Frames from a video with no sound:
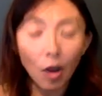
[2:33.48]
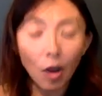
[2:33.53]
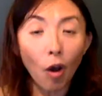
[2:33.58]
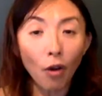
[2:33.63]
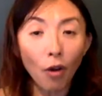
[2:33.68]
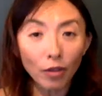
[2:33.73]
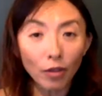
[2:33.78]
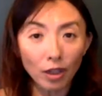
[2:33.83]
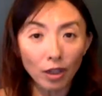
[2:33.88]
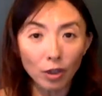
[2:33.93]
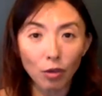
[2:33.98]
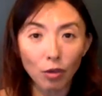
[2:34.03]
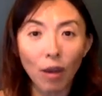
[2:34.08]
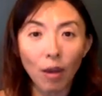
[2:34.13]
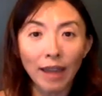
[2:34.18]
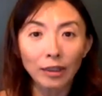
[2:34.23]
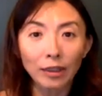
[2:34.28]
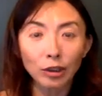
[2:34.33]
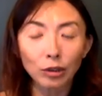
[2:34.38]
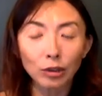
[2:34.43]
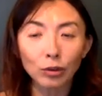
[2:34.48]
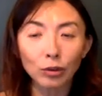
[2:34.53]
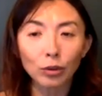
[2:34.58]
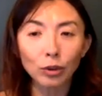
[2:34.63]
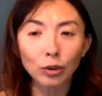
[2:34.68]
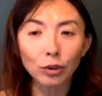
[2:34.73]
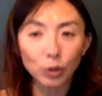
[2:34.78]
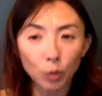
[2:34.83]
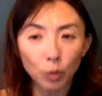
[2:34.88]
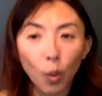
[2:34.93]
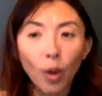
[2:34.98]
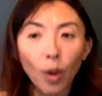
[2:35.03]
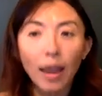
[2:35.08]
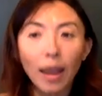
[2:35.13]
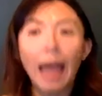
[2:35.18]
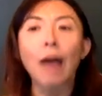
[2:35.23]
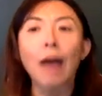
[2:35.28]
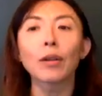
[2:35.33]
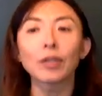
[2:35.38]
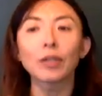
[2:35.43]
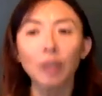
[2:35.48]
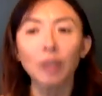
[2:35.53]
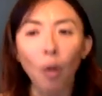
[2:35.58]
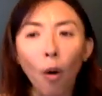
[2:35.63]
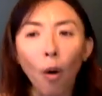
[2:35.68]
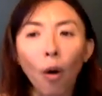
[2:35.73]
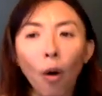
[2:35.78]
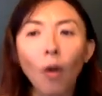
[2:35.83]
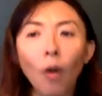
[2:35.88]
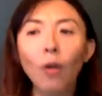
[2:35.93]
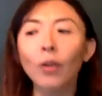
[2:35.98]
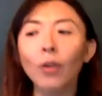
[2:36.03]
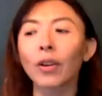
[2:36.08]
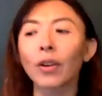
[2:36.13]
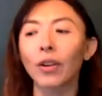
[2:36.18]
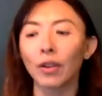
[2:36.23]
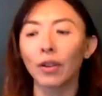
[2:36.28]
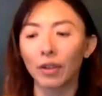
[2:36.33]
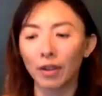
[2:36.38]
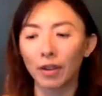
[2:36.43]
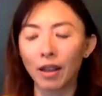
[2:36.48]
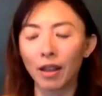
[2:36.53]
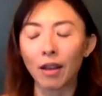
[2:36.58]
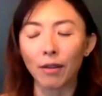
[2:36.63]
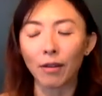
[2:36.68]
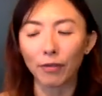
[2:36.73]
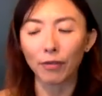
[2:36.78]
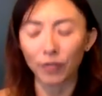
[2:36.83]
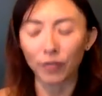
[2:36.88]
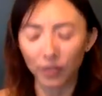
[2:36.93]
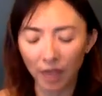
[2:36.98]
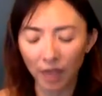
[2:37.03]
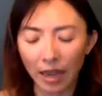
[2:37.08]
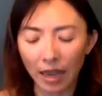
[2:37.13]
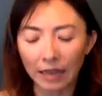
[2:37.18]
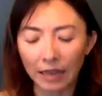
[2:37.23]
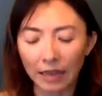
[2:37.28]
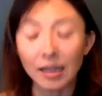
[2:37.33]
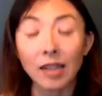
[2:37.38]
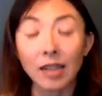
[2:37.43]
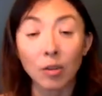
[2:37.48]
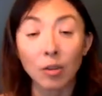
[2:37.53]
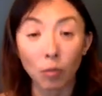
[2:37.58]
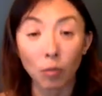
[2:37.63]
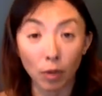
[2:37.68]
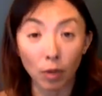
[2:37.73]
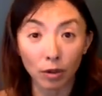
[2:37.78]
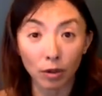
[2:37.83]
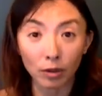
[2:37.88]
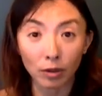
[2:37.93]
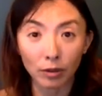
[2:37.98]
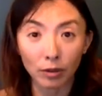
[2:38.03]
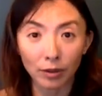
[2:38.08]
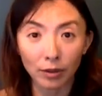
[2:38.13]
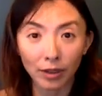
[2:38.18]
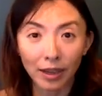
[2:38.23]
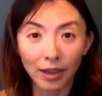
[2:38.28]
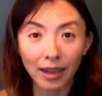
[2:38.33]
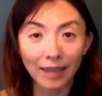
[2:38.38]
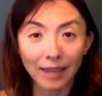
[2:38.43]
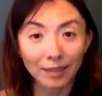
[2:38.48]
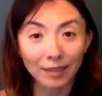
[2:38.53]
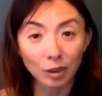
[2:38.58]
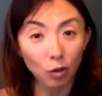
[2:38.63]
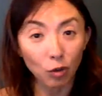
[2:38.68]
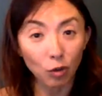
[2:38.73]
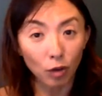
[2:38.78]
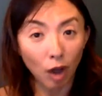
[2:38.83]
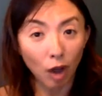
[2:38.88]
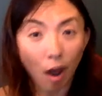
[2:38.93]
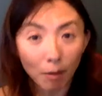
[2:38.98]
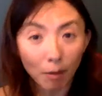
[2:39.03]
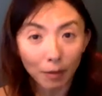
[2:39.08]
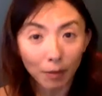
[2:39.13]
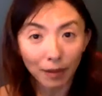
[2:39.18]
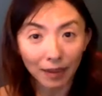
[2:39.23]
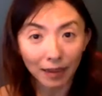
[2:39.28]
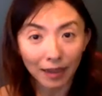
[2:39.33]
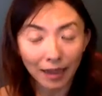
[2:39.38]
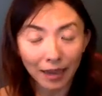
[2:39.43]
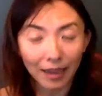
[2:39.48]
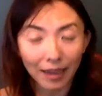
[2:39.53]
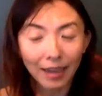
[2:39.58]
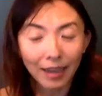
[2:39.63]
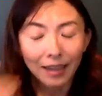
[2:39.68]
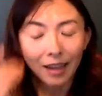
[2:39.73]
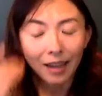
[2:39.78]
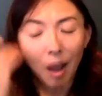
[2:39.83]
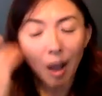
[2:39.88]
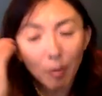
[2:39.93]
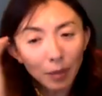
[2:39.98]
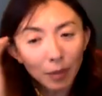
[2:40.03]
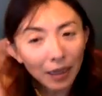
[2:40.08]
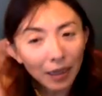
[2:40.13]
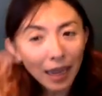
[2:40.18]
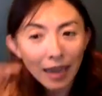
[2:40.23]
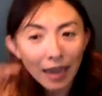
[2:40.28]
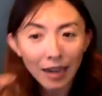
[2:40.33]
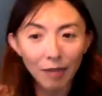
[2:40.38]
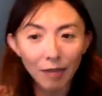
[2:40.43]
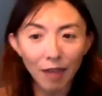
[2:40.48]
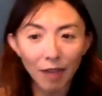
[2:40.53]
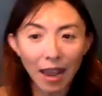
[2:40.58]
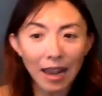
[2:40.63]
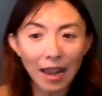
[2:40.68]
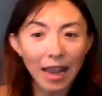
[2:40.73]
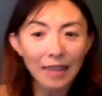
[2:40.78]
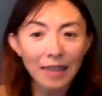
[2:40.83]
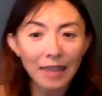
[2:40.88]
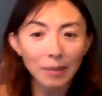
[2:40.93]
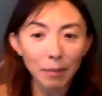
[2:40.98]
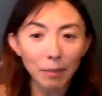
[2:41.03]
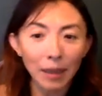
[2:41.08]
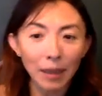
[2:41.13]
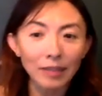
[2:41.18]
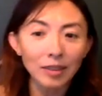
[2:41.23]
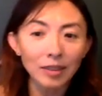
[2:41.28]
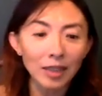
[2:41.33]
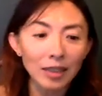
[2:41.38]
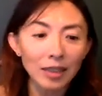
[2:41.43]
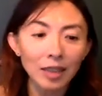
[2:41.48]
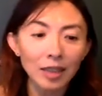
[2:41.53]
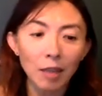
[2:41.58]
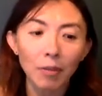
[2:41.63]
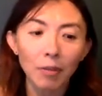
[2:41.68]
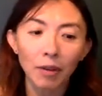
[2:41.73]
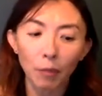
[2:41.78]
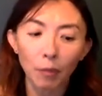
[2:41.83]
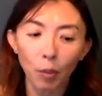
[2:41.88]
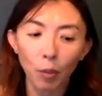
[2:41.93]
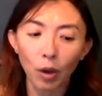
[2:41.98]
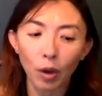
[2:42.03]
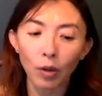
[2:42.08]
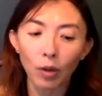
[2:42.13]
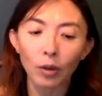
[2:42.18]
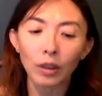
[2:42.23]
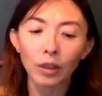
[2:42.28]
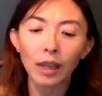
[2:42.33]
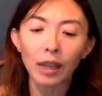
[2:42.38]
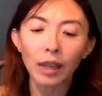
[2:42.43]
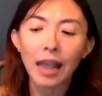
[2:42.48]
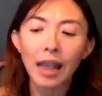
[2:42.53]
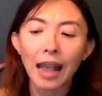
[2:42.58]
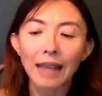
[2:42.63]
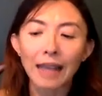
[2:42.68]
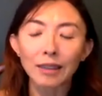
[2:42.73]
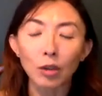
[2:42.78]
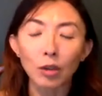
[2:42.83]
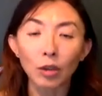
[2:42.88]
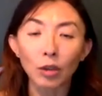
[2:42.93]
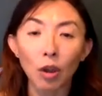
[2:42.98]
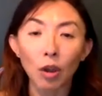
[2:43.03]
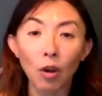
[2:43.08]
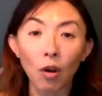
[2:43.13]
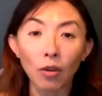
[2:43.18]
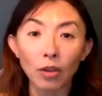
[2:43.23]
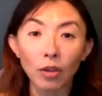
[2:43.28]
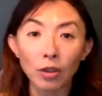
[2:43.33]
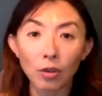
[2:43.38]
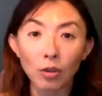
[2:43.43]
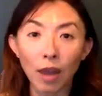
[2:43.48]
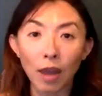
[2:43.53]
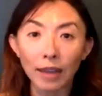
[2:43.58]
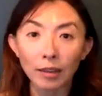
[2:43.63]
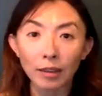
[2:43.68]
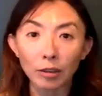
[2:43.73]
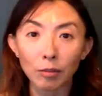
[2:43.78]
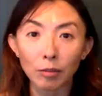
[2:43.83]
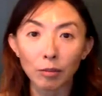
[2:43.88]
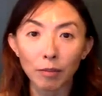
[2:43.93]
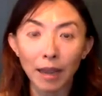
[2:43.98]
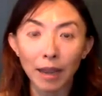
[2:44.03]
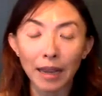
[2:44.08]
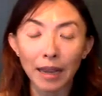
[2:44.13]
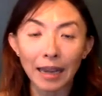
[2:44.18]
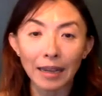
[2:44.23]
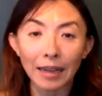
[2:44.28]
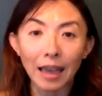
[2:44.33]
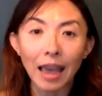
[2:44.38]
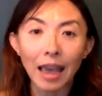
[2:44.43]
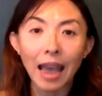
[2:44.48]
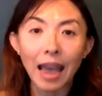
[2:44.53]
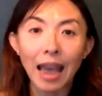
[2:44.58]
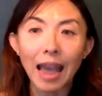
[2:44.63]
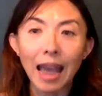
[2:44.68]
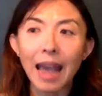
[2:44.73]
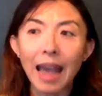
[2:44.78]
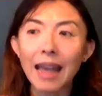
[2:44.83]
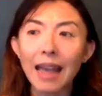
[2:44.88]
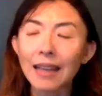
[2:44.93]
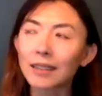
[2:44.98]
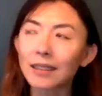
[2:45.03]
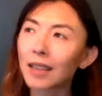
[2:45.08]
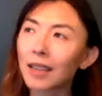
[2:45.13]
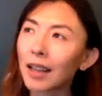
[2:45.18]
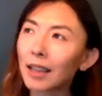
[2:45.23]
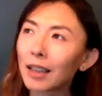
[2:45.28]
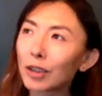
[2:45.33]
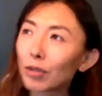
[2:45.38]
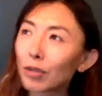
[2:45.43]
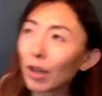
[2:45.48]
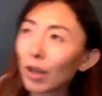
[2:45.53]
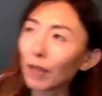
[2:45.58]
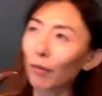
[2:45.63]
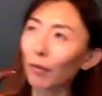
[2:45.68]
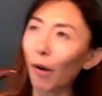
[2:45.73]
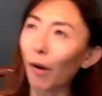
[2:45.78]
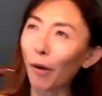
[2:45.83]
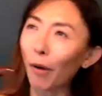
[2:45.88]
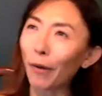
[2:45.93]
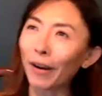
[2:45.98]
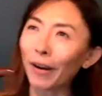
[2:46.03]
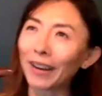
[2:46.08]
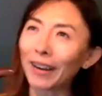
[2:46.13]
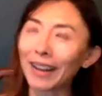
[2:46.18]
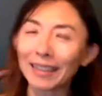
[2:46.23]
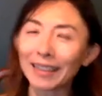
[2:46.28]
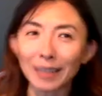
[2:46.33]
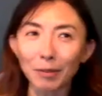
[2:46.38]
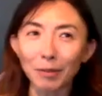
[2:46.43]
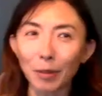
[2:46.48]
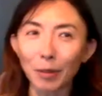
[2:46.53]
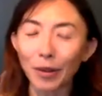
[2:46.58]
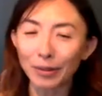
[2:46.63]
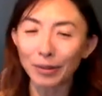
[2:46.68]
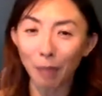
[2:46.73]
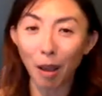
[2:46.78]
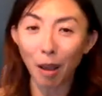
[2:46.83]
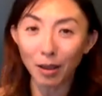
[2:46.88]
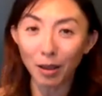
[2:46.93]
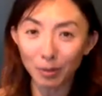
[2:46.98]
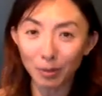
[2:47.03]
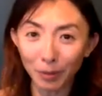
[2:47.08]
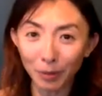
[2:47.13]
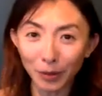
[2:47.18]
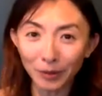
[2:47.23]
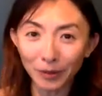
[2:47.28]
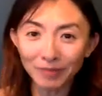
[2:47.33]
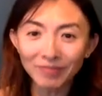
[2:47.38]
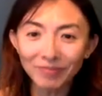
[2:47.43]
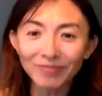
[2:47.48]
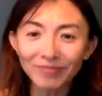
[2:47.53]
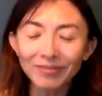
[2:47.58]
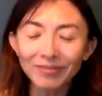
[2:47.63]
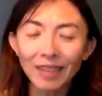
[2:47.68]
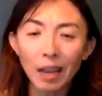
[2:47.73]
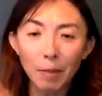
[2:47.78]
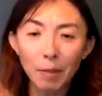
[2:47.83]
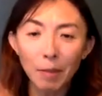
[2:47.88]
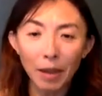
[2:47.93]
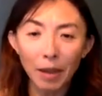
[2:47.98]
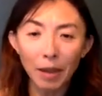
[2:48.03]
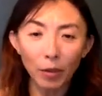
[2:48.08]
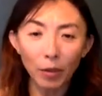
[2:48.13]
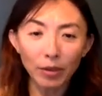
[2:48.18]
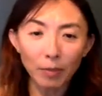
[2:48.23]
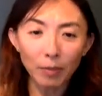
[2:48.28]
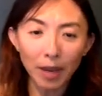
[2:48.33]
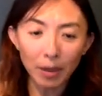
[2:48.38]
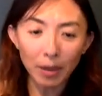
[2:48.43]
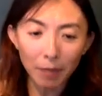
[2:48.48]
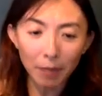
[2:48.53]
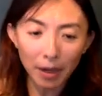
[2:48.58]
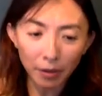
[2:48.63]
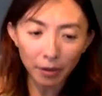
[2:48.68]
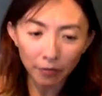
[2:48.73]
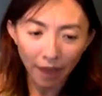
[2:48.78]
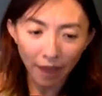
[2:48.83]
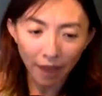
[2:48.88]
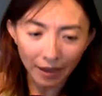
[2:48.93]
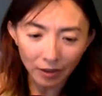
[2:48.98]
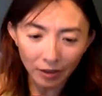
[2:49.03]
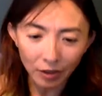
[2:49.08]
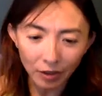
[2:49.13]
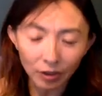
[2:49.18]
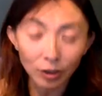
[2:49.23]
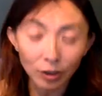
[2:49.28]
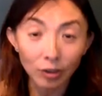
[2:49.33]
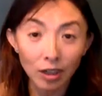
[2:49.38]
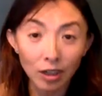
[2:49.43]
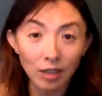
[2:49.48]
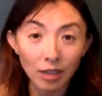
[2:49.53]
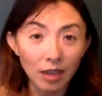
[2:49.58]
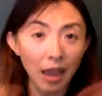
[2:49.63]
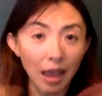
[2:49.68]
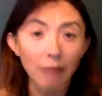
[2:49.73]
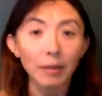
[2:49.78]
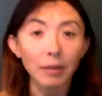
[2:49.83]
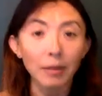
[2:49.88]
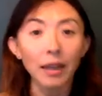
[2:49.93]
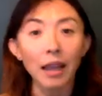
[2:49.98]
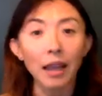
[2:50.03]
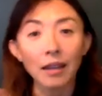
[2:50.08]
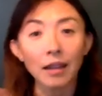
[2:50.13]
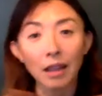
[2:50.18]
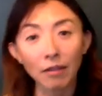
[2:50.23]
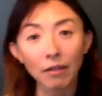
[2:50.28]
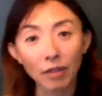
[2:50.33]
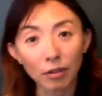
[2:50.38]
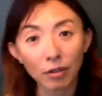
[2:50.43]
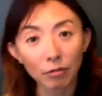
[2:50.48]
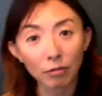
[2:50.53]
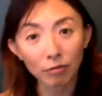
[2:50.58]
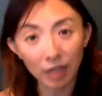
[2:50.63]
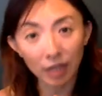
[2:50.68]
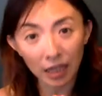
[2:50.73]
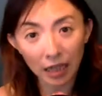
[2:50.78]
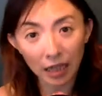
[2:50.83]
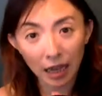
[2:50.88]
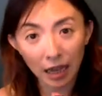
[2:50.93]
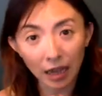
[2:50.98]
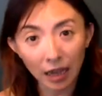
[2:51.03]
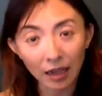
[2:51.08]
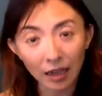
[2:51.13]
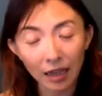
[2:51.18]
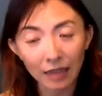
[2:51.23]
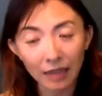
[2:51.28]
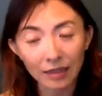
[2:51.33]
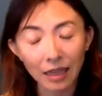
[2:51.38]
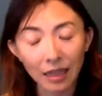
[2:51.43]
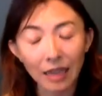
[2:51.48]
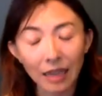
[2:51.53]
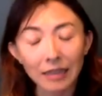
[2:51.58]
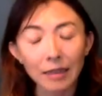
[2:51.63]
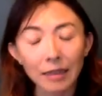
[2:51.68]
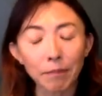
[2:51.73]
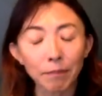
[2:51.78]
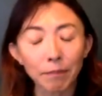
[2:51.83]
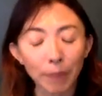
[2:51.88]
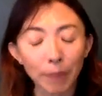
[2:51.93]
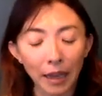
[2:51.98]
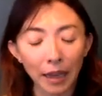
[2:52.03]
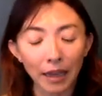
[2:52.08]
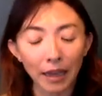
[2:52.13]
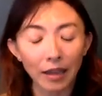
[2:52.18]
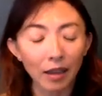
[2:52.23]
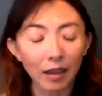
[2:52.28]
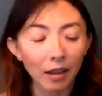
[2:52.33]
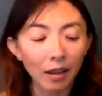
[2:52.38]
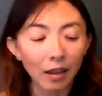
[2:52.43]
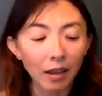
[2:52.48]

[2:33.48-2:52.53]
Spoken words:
author tried to sort out the order of things in the world. It's so complicated, right? It's a big system in the world. And so the author tried to make it as straightforward, as simple as possible, but with many, many factors to change. I mean, I never read it. It's a big